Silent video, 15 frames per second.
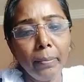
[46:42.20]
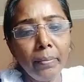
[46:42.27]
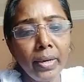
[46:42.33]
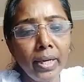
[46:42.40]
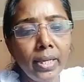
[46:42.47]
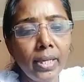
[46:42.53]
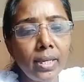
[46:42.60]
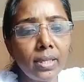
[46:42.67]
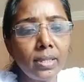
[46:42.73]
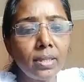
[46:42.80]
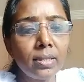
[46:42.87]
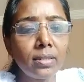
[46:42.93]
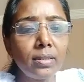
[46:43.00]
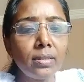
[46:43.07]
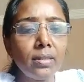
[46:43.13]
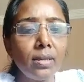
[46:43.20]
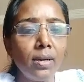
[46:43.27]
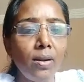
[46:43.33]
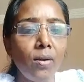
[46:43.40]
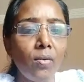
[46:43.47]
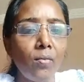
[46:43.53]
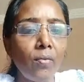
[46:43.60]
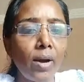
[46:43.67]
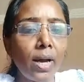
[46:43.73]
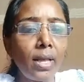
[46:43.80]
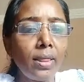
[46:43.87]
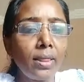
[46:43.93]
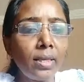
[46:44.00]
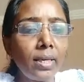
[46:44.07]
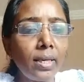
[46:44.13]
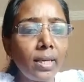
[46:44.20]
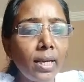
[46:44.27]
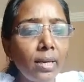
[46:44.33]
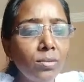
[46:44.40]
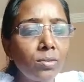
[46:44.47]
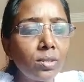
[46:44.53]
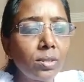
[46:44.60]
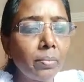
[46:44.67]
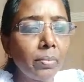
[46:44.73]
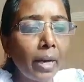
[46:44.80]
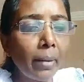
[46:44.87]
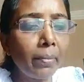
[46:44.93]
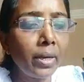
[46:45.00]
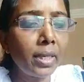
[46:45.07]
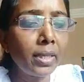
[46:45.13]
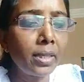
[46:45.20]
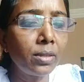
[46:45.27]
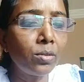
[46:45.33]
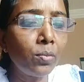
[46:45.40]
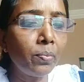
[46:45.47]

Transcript: Mediator, while they have some ability